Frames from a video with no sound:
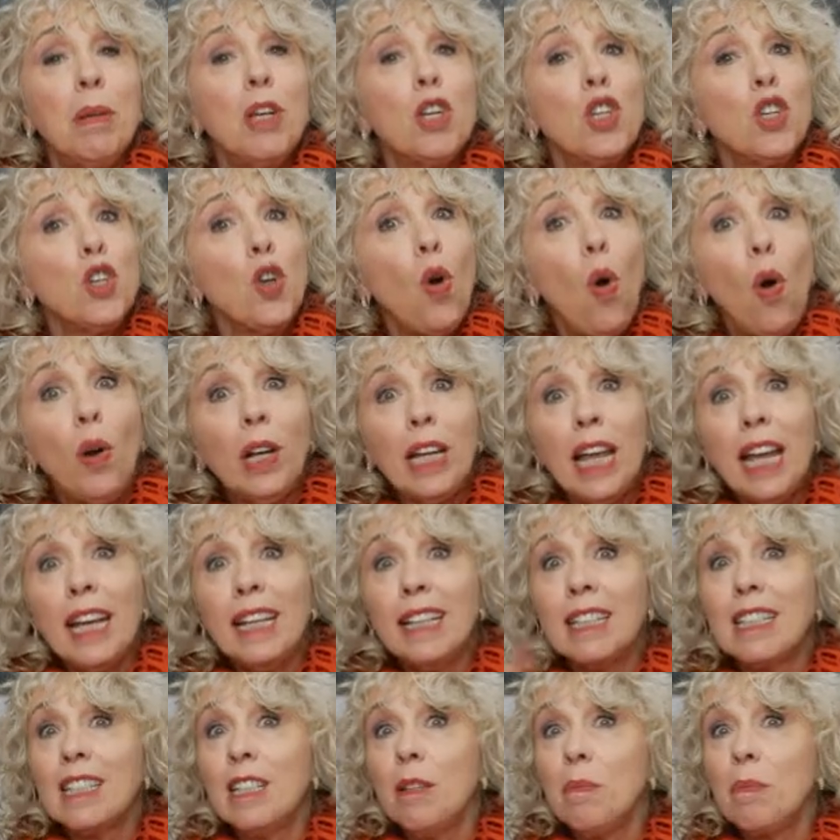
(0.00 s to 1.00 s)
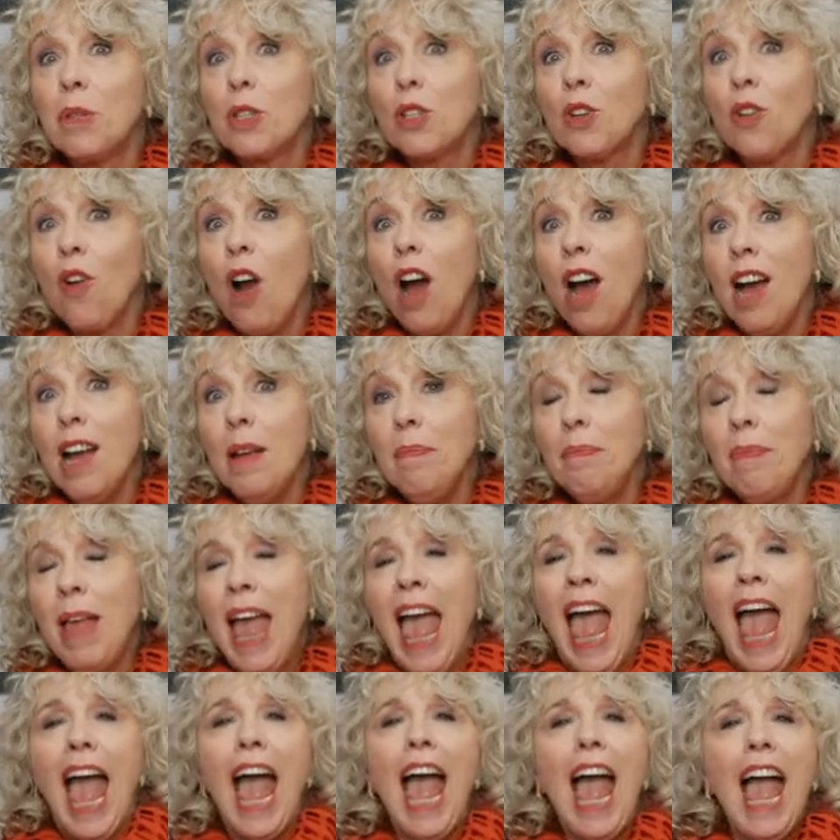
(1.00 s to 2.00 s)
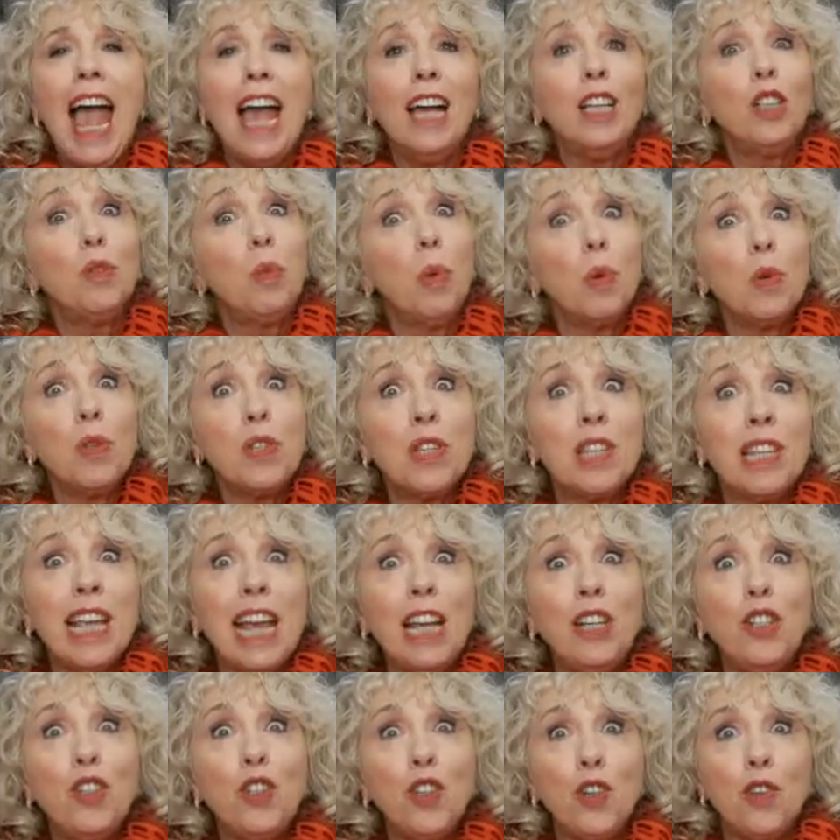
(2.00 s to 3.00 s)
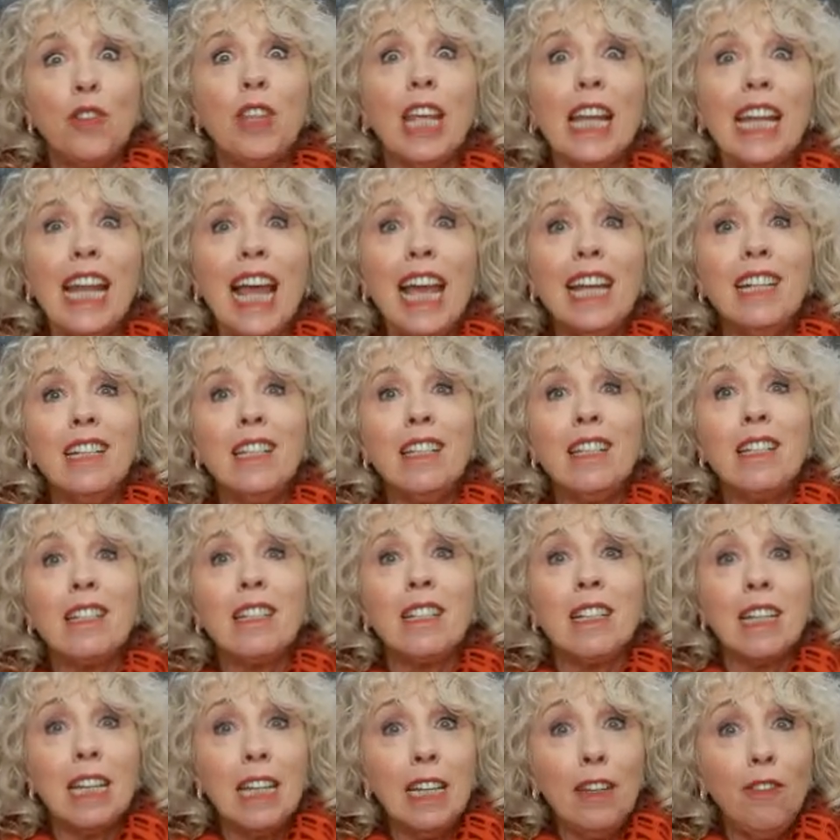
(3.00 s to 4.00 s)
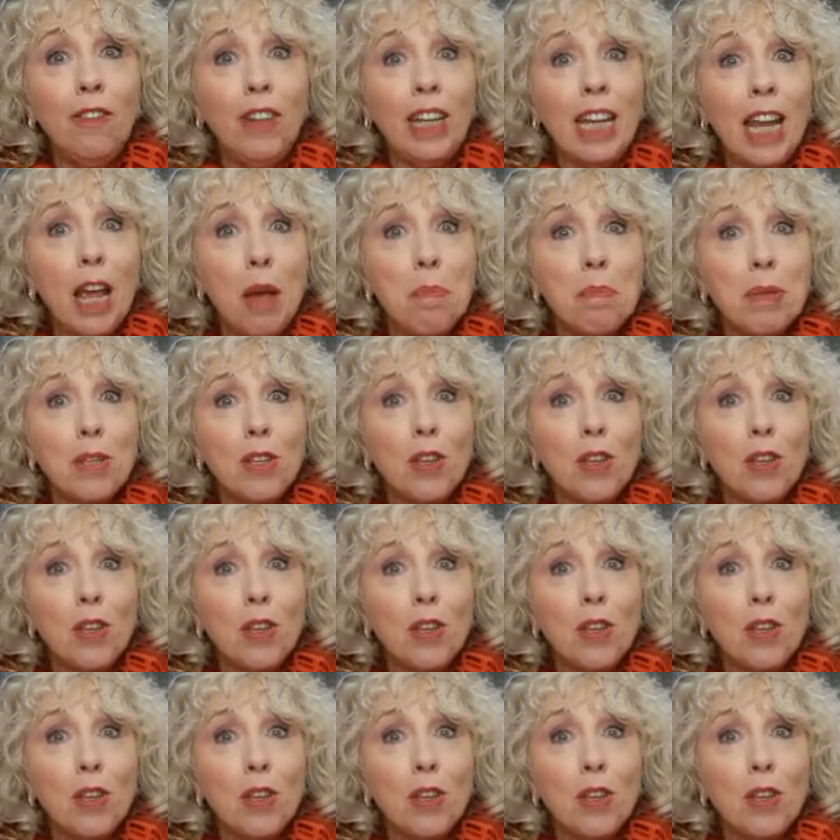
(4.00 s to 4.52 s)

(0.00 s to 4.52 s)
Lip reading: Be sure to hit subscribe and we'll send you the latest TV